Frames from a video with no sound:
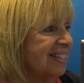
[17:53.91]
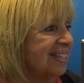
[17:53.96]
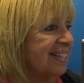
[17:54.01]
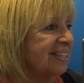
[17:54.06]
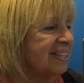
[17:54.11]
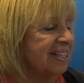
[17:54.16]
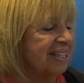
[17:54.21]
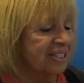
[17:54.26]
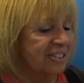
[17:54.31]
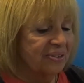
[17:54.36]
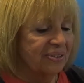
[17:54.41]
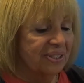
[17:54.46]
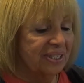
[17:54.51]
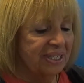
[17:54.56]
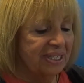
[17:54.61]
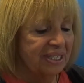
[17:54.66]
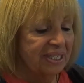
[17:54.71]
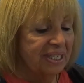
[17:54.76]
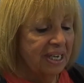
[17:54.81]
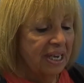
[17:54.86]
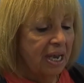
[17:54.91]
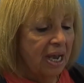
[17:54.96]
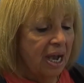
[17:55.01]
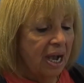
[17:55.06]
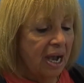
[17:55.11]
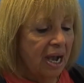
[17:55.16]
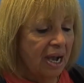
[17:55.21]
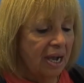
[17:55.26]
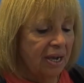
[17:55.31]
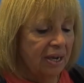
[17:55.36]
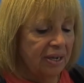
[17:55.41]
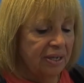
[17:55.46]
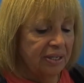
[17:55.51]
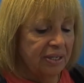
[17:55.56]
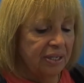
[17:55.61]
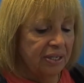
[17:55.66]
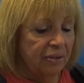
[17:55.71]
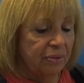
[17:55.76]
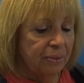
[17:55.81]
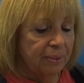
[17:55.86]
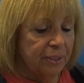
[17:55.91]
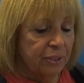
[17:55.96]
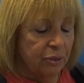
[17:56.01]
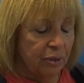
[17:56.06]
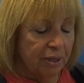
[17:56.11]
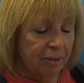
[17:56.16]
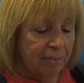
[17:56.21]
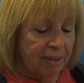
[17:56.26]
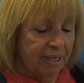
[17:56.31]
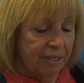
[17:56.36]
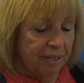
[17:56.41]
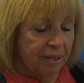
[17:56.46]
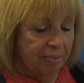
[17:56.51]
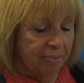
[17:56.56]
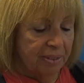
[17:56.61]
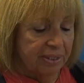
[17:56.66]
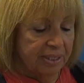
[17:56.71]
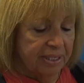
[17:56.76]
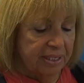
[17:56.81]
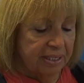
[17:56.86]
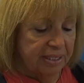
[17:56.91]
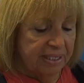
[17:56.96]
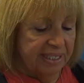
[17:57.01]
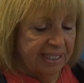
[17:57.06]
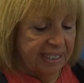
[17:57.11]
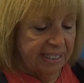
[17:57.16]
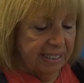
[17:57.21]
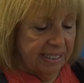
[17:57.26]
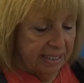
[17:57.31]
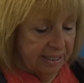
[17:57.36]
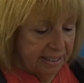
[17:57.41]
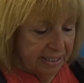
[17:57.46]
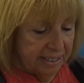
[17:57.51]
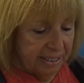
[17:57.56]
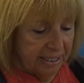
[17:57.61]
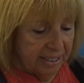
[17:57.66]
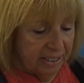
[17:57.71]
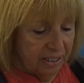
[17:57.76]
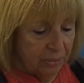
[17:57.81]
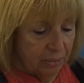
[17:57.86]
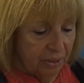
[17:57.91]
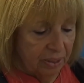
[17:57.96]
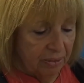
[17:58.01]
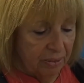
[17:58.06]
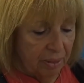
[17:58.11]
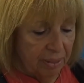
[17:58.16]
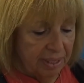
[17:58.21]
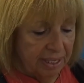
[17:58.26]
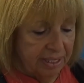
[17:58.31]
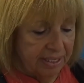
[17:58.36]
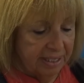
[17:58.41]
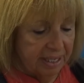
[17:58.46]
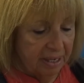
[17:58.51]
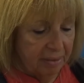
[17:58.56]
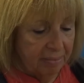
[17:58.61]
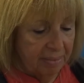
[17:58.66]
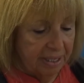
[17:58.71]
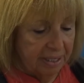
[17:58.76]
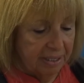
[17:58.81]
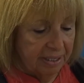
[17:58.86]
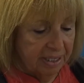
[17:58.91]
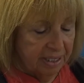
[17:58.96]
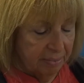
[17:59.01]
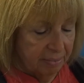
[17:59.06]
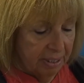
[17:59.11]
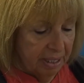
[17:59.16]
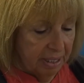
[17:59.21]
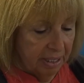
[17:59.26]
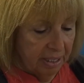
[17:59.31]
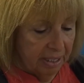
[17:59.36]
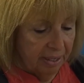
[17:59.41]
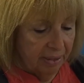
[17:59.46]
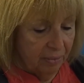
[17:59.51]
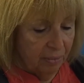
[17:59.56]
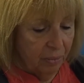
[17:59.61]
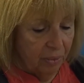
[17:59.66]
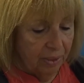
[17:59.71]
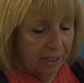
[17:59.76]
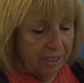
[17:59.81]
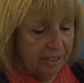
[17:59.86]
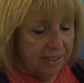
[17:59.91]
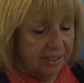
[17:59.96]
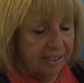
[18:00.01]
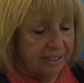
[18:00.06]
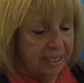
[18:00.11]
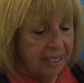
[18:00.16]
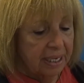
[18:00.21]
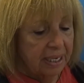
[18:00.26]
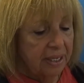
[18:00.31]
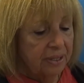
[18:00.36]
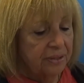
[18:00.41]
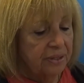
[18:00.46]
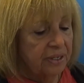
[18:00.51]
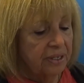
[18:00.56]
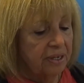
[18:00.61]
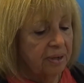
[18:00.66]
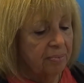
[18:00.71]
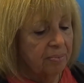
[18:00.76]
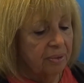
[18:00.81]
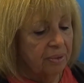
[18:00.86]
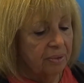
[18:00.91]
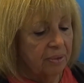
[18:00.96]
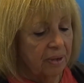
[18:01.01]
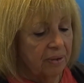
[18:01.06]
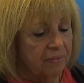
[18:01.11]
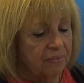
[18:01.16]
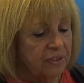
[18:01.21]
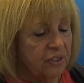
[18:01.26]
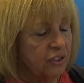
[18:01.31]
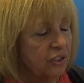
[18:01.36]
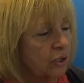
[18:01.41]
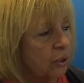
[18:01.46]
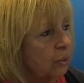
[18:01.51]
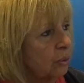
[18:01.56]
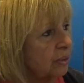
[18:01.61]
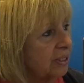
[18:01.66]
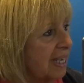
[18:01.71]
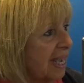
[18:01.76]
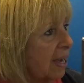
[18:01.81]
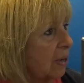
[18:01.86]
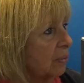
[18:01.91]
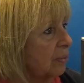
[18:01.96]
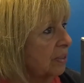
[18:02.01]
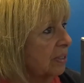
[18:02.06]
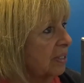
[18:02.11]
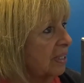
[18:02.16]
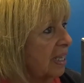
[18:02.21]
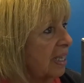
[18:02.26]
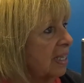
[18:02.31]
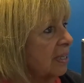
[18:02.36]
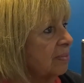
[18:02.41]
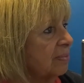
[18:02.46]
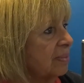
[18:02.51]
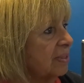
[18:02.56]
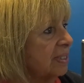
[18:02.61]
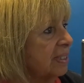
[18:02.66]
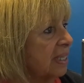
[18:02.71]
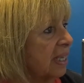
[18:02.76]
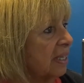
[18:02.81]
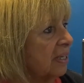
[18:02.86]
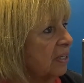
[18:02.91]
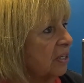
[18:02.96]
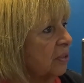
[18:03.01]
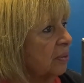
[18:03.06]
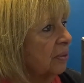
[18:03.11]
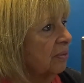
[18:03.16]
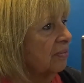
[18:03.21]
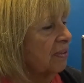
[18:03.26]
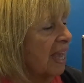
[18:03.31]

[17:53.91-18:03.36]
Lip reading: that's great. You were talking about numbers and statistics. One of the things that amazed me was the number of sold-out games that you have